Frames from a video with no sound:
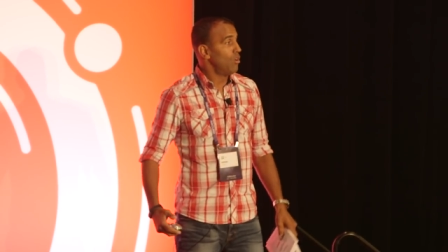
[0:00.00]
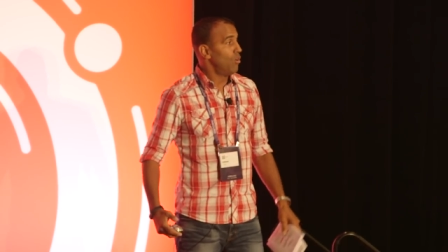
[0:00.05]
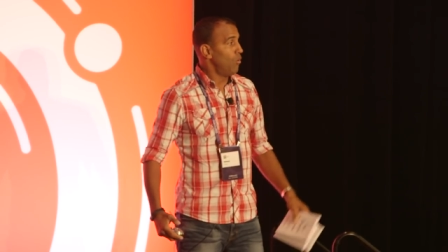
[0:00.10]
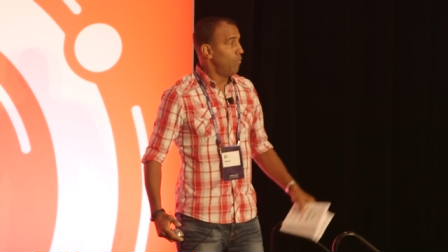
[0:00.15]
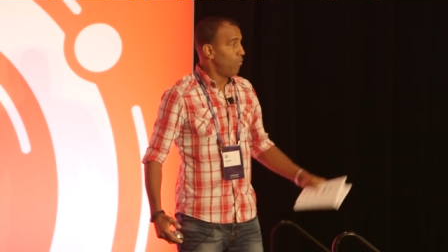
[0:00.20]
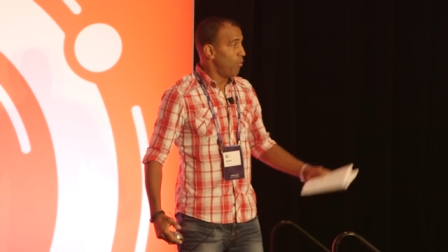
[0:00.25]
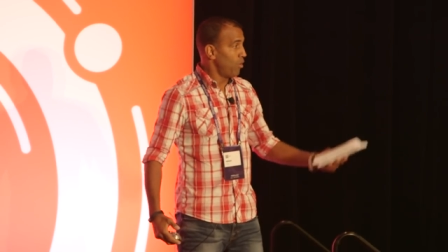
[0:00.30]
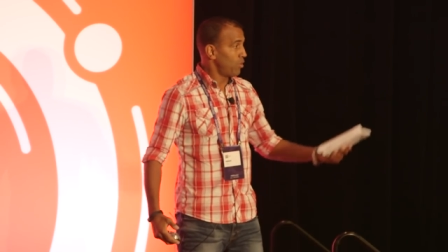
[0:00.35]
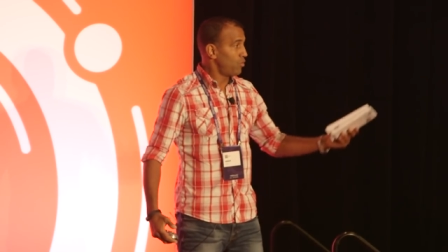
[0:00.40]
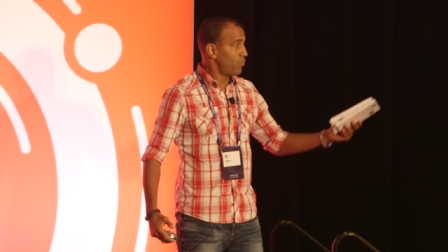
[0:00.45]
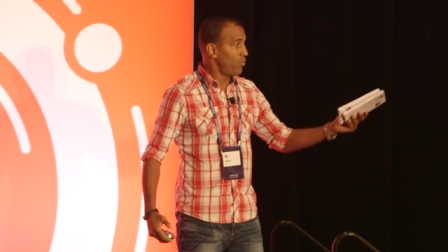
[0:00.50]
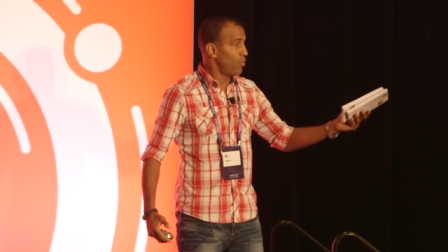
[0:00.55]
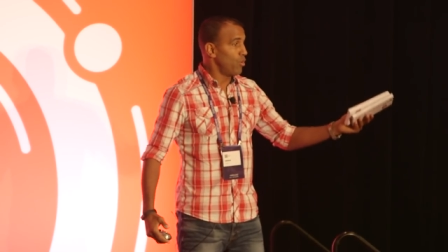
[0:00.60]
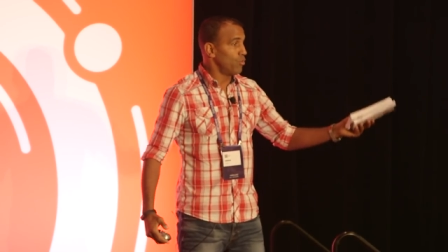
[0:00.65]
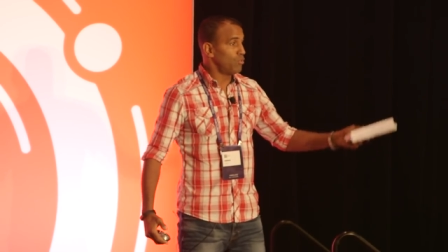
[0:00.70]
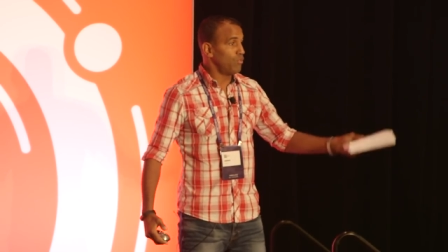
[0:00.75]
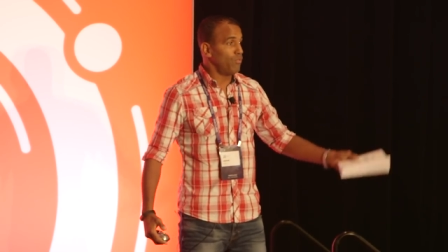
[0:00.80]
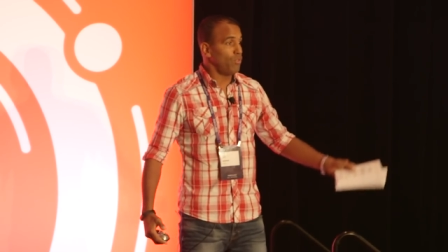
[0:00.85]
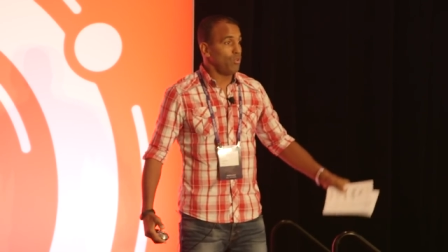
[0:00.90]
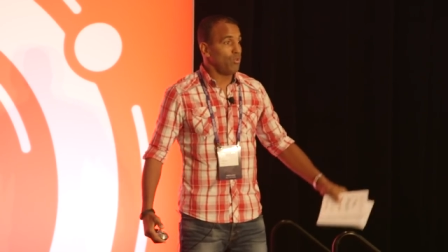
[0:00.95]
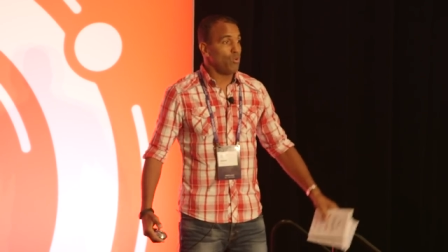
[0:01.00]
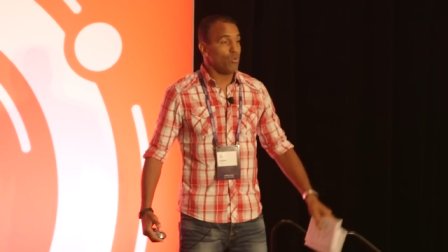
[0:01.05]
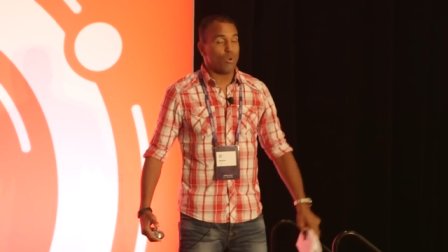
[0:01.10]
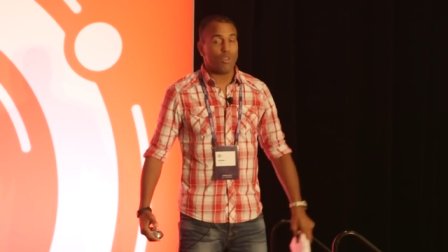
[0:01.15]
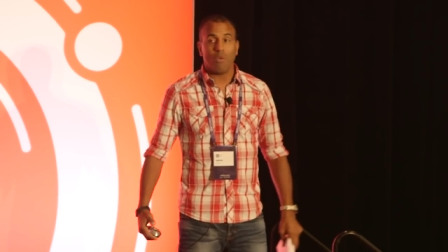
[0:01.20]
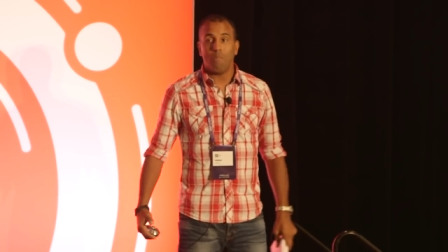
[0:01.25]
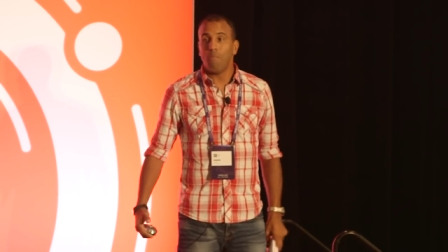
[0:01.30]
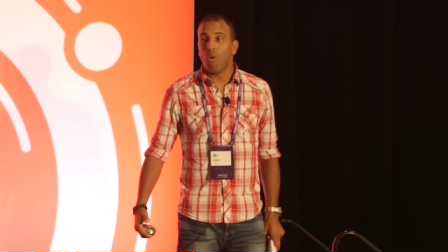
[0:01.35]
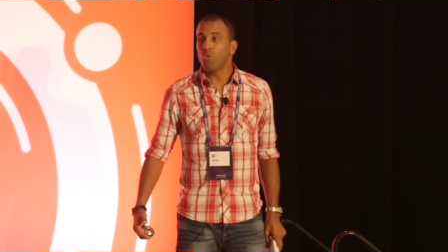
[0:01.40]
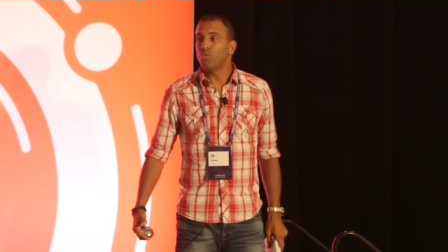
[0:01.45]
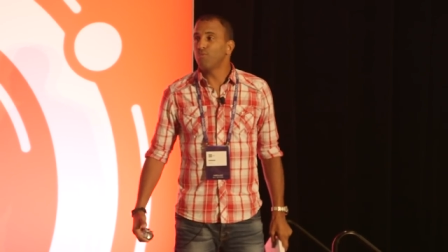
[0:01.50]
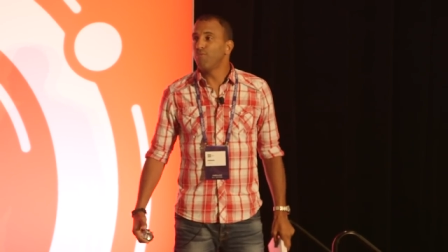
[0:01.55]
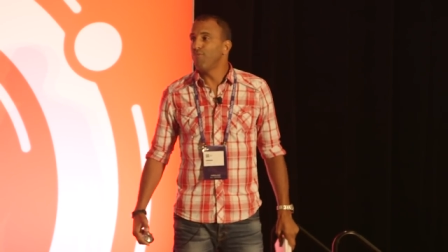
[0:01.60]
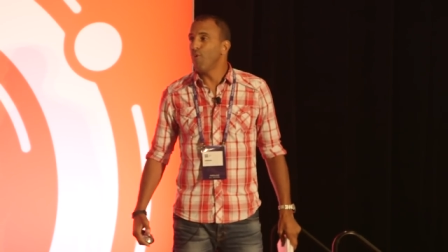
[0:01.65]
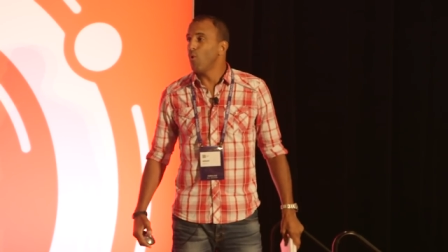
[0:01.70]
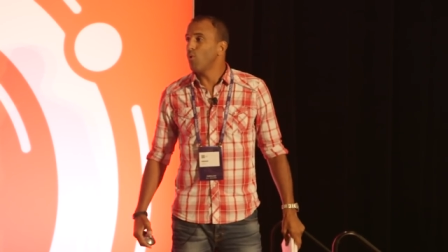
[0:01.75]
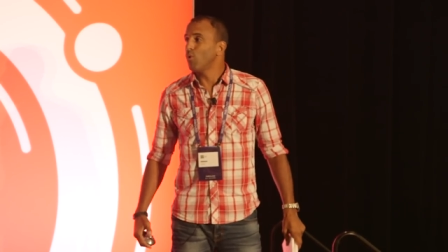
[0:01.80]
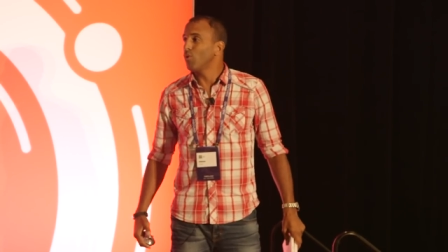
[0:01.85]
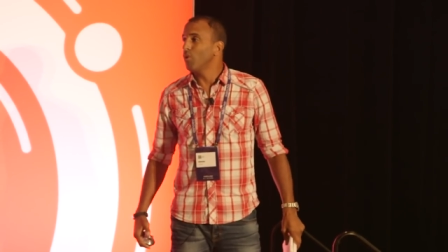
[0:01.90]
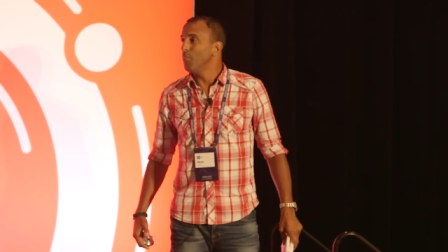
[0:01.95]
or books for those of you who are the most
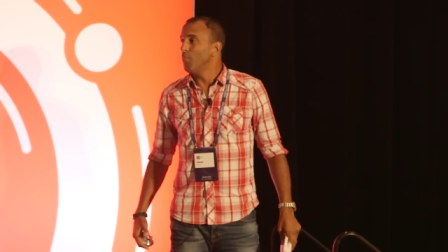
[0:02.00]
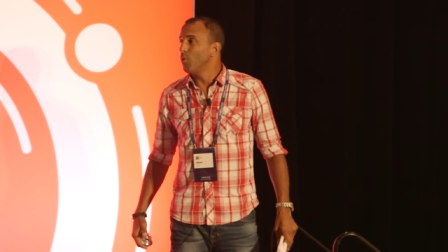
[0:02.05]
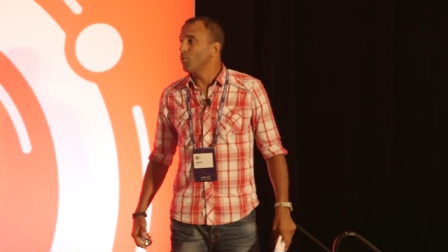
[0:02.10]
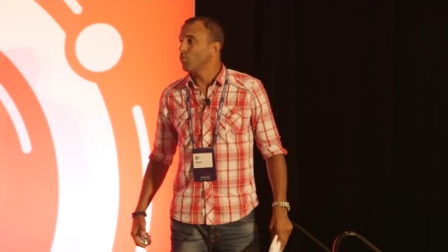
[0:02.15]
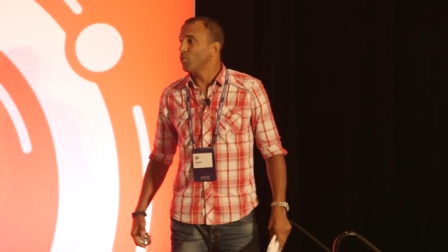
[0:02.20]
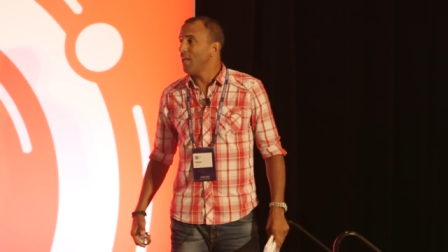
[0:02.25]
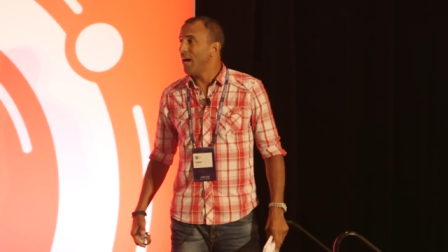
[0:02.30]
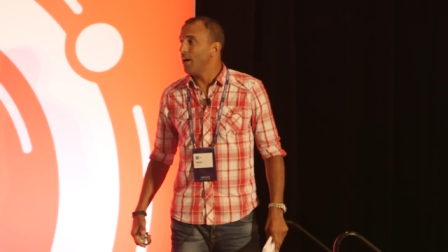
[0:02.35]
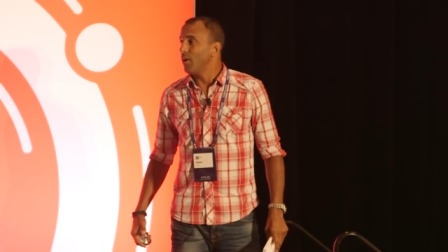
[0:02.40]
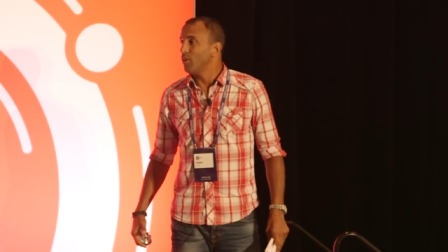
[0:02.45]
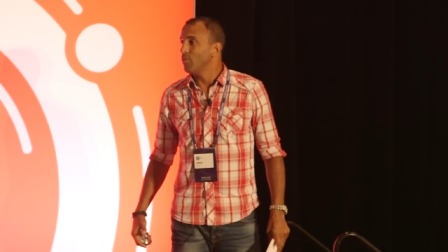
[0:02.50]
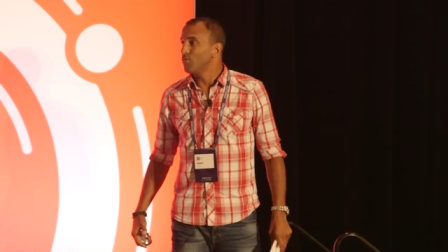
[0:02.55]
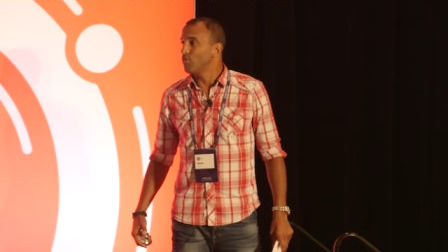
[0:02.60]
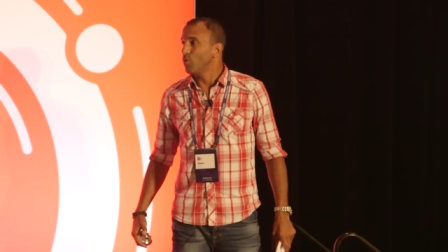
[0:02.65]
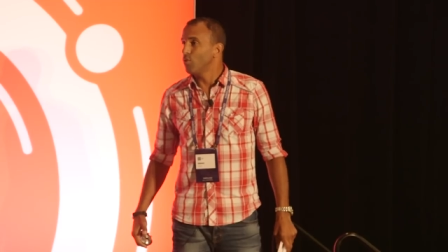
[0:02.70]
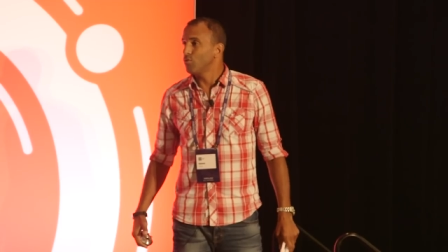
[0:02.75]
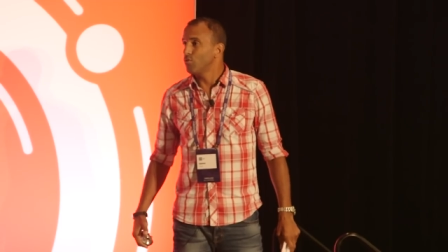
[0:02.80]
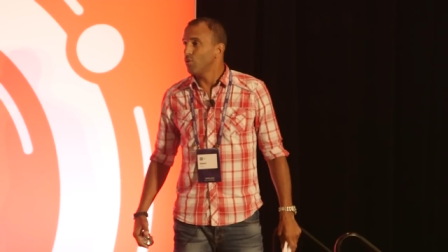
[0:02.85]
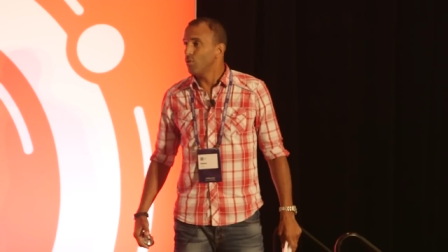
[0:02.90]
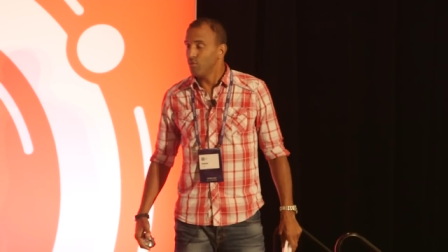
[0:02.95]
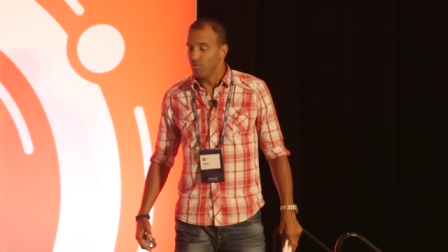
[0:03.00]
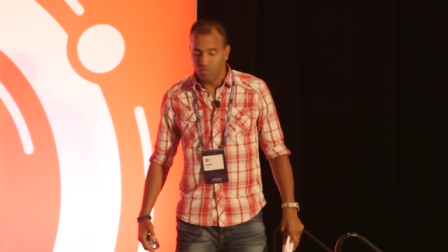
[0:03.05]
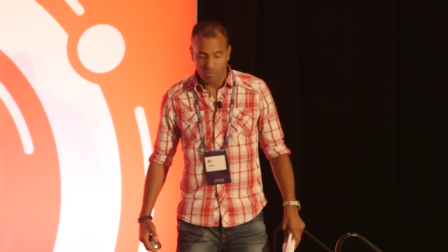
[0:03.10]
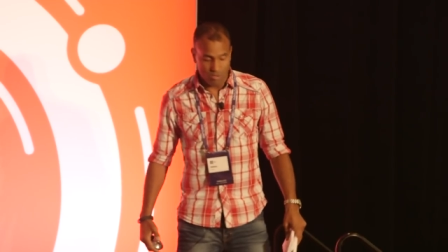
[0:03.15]
vocal and most loud on social.